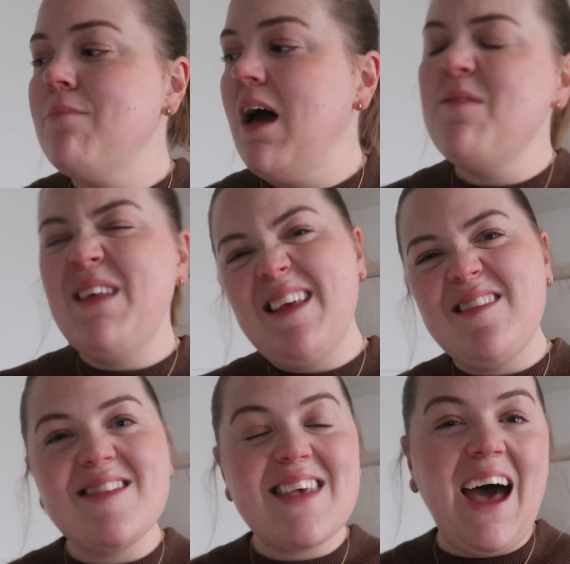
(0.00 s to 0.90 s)
I mean this
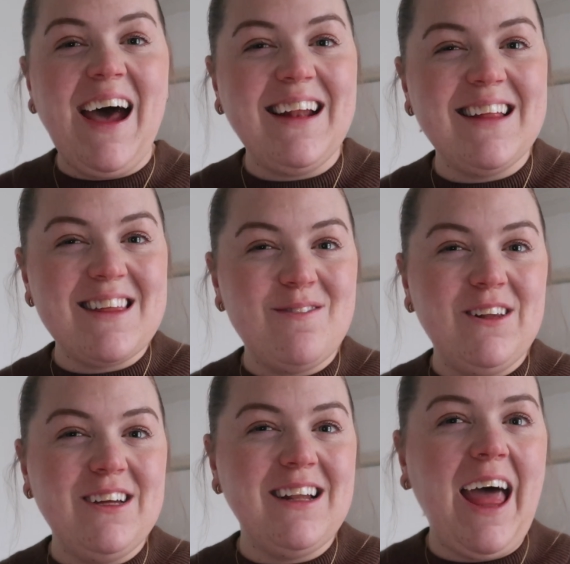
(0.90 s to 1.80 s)
is kind of the
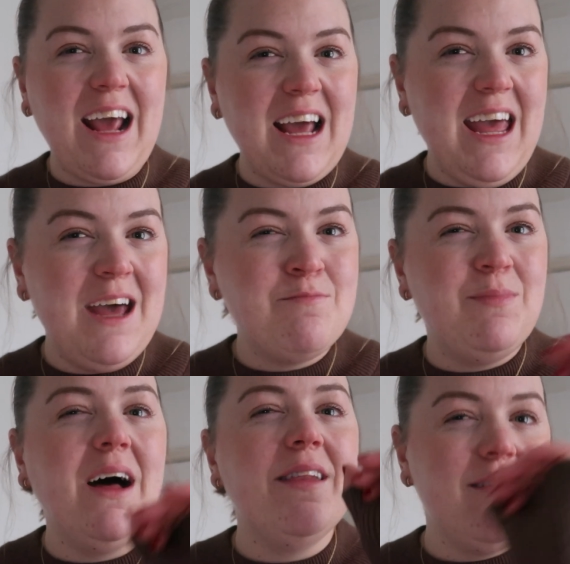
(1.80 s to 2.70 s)
finish, like it,
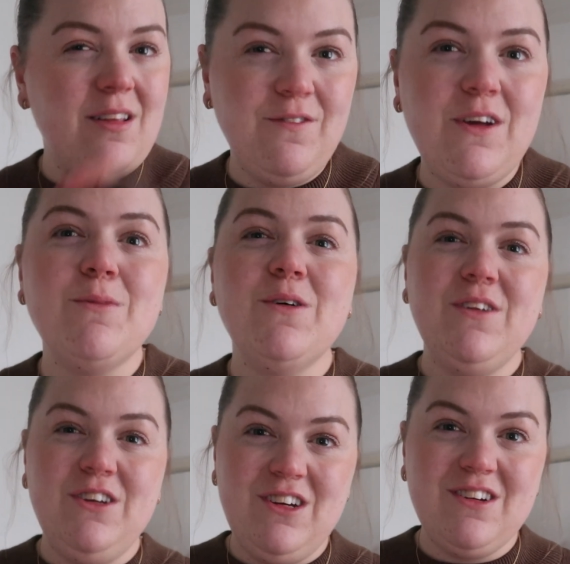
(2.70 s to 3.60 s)
but there's a few more
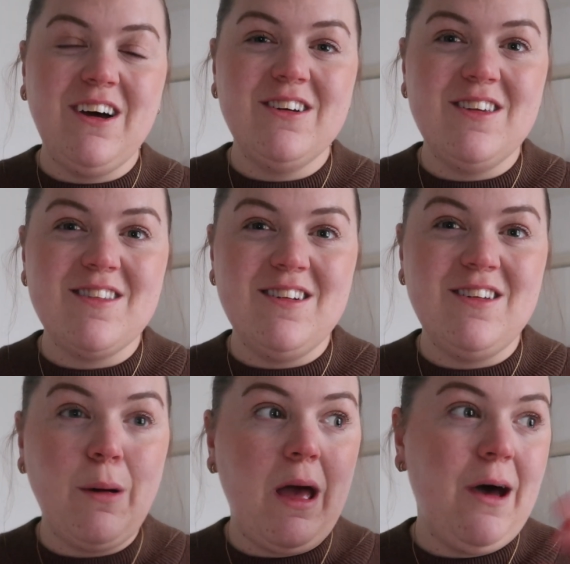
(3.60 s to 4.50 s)
finishing touches to
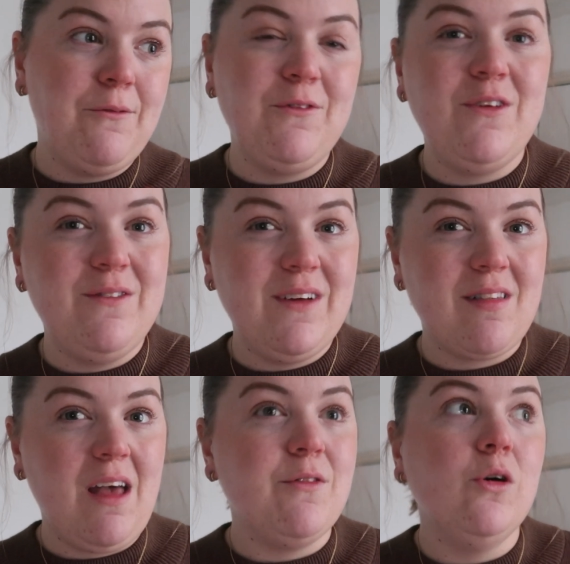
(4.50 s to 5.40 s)
do. I have a few
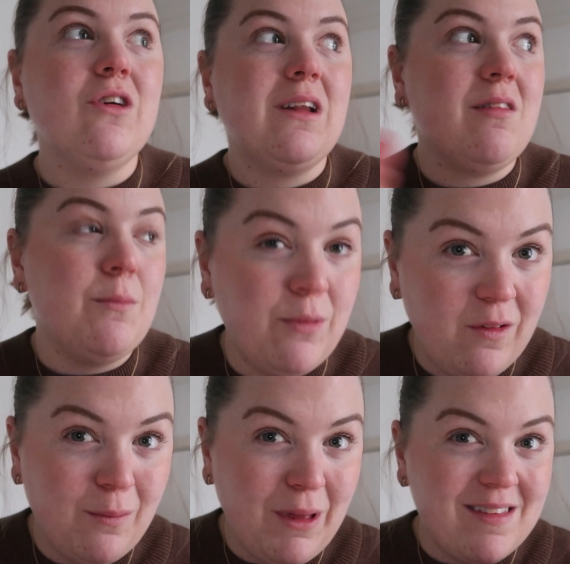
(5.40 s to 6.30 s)
things I've ordered. There's a
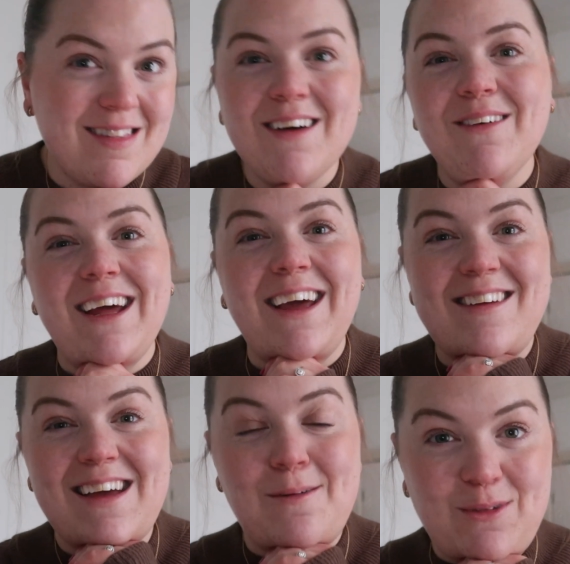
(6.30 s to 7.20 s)
few places I want to go
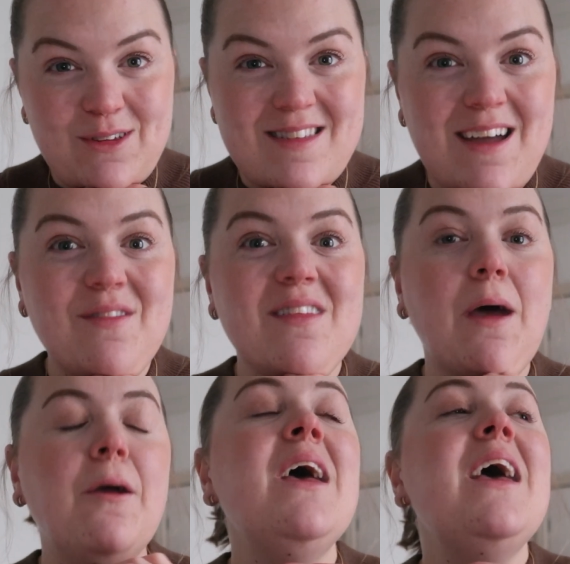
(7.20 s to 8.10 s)
to get more stuff,
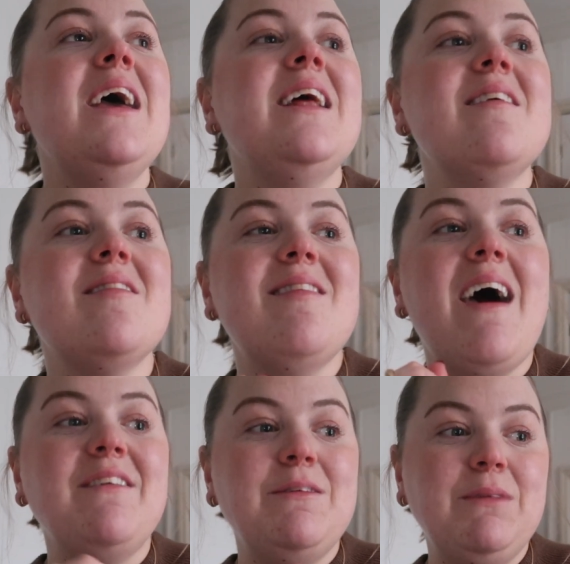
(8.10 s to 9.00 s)
so it is
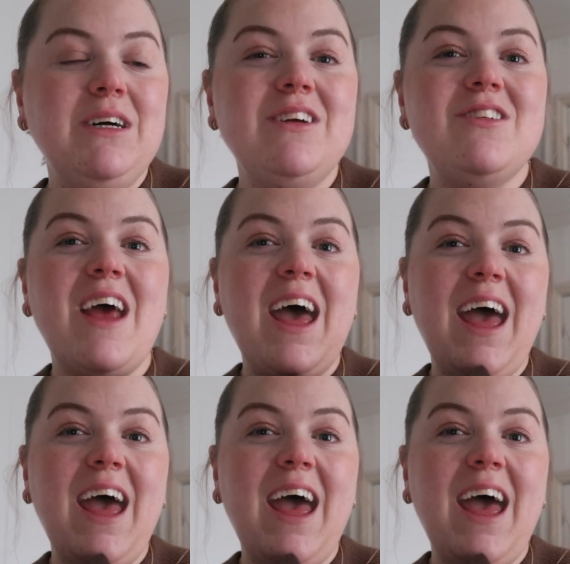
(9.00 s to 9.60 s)
very much